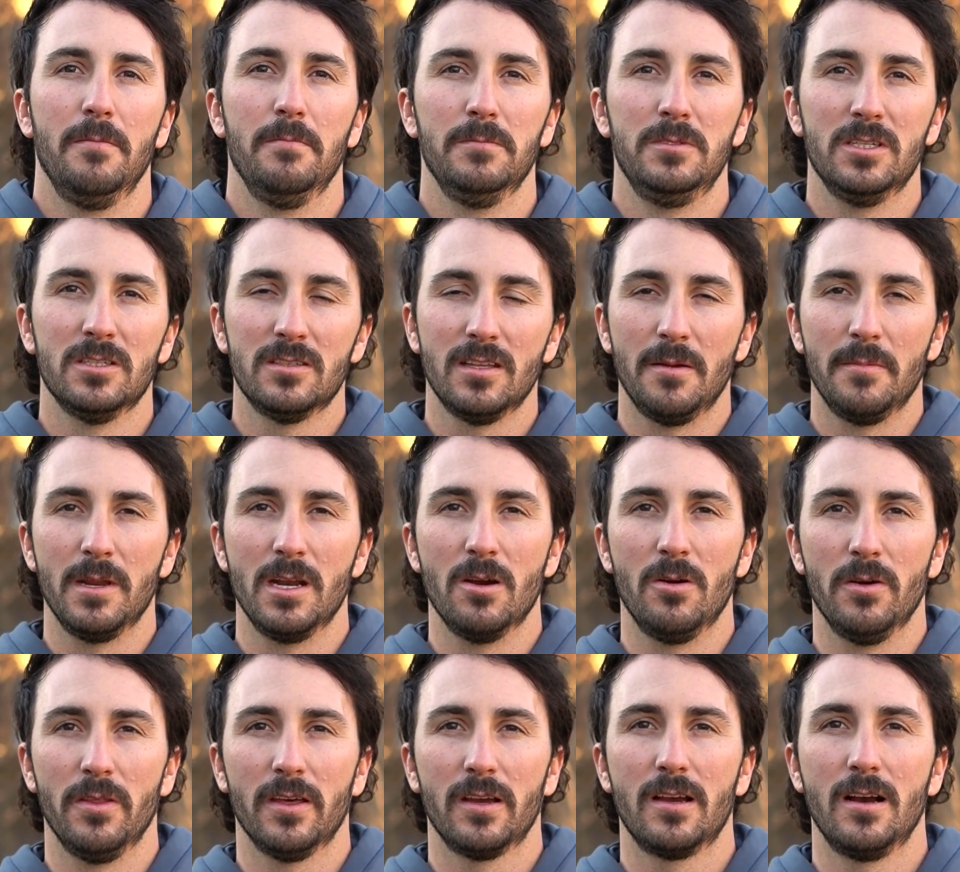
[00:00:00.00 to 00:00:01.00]
just let me
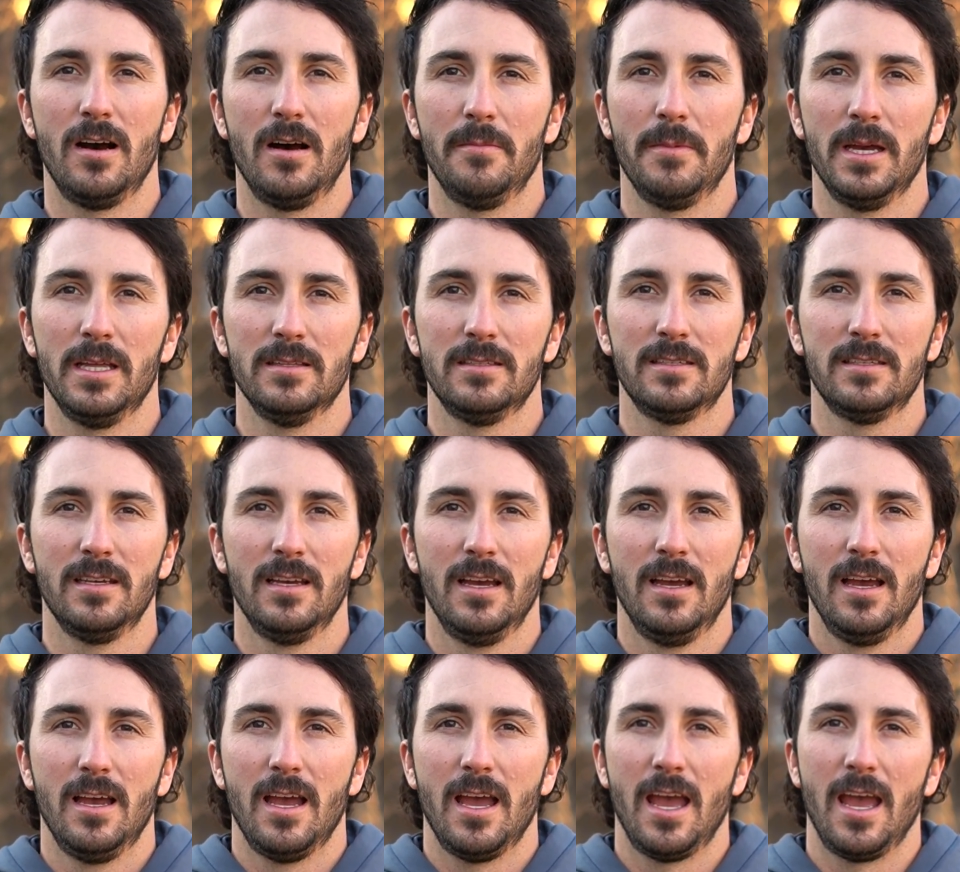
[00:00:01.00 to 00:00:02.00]
know in the comments.
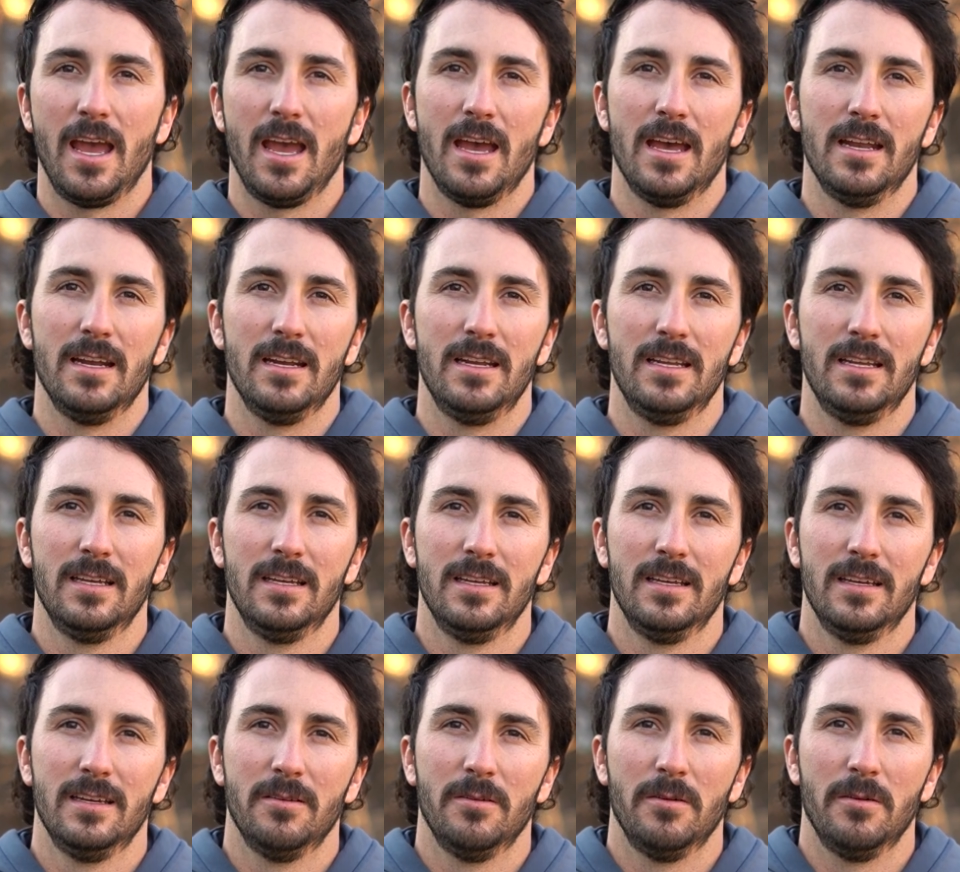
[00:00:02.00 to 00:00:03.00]
And
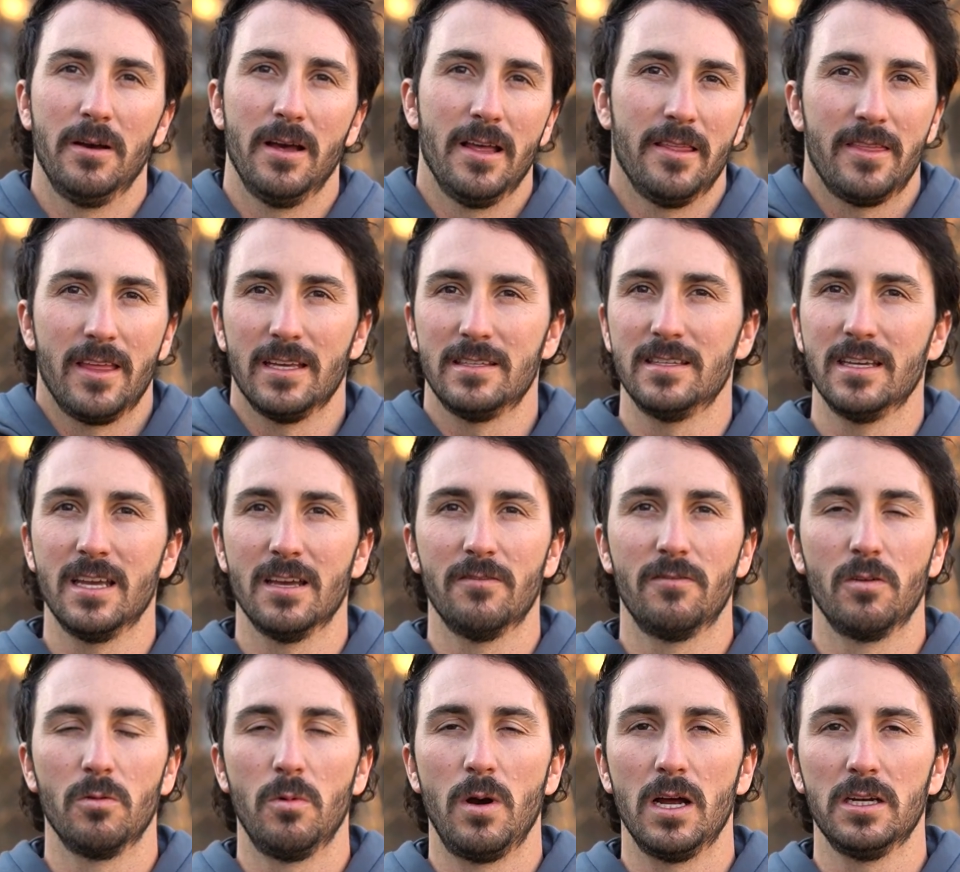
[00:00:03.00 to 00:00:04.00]
thanks again
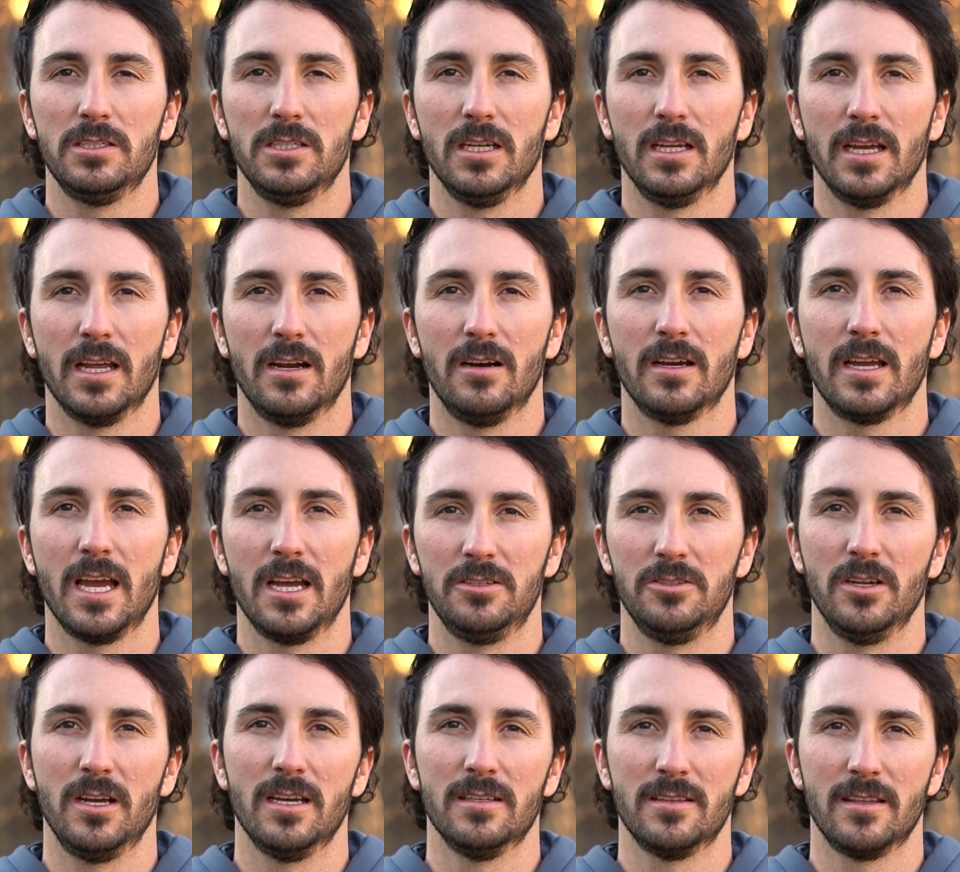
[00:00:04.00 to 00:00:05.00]
for watching, and I'll catch
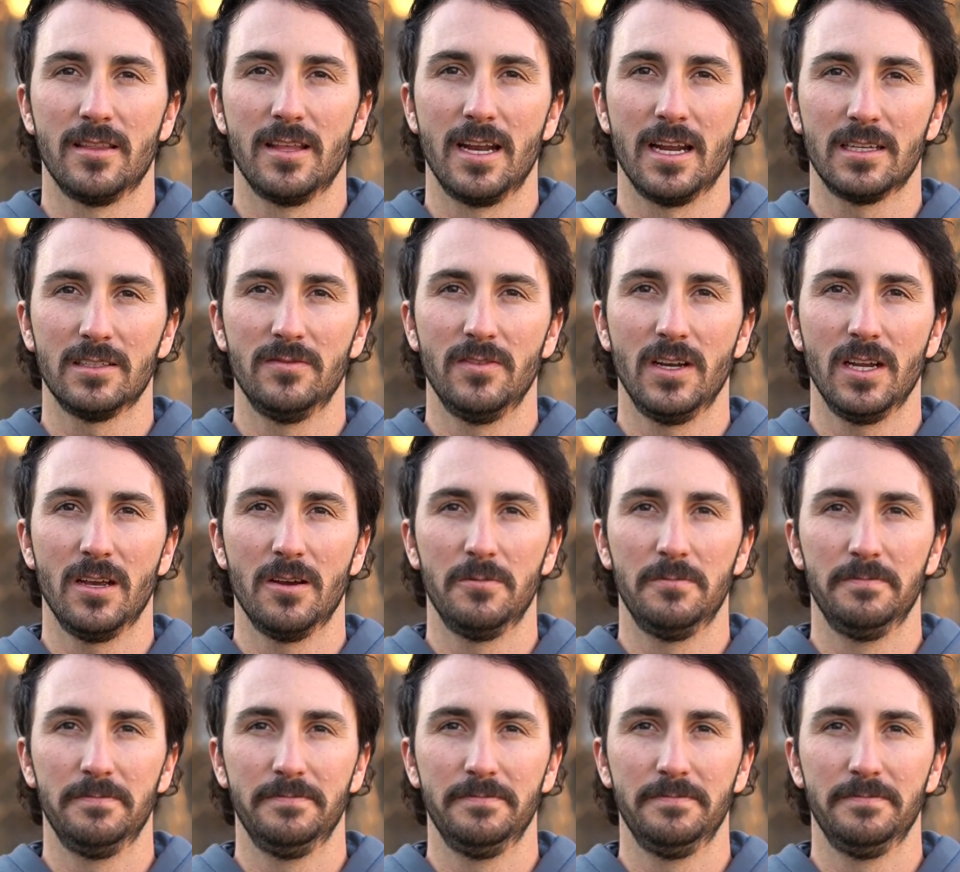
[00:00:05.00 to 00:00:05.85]
you guys on the next video.